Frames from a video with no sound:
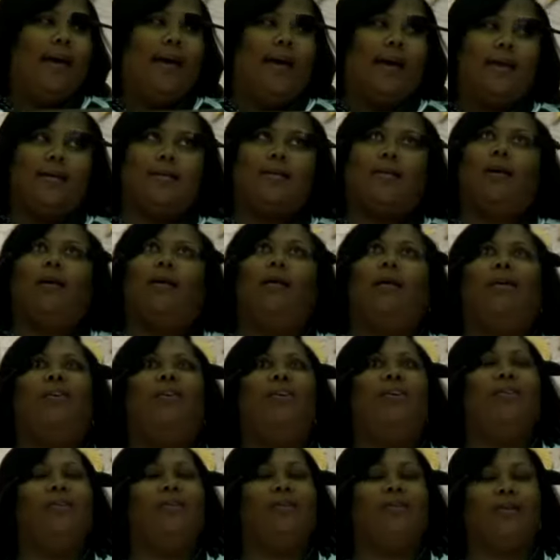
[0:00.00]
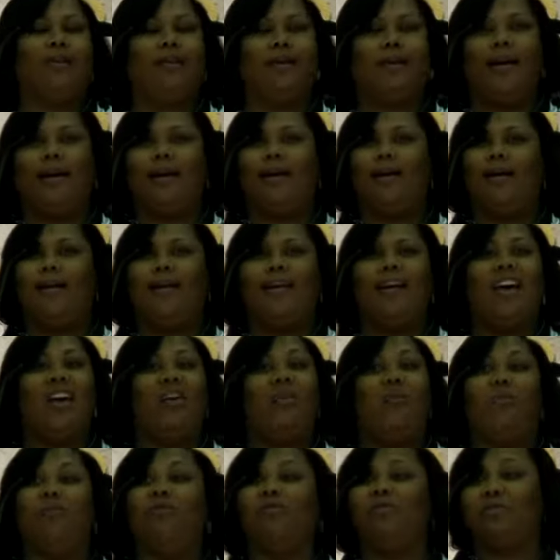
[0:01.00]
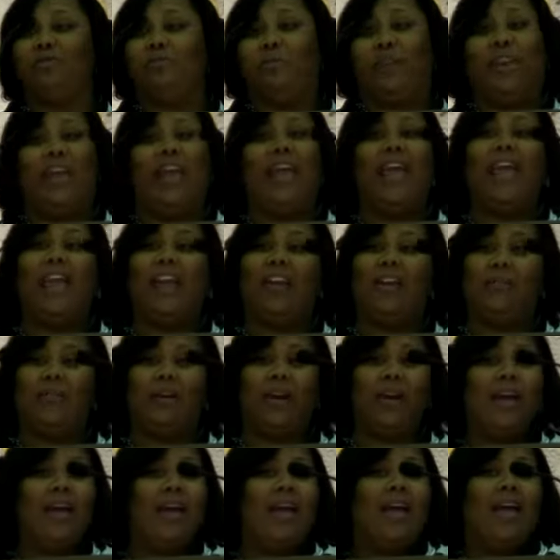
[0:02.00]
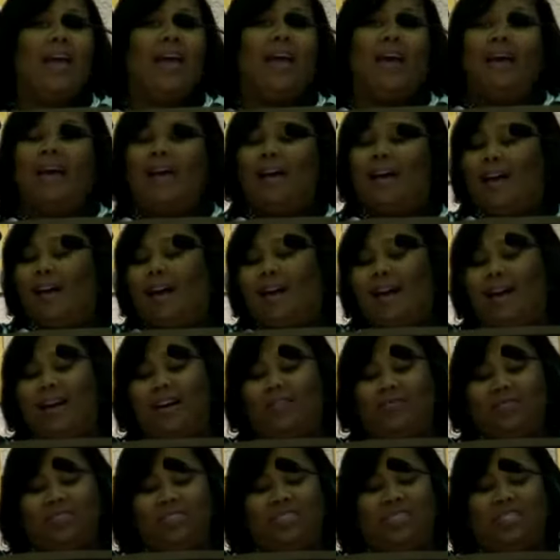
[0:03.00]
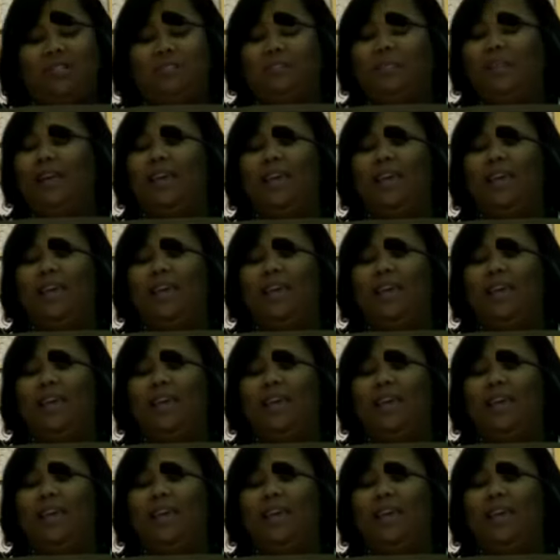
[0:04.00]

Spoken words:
I said, oh, God, I don't want you to be angry. I was just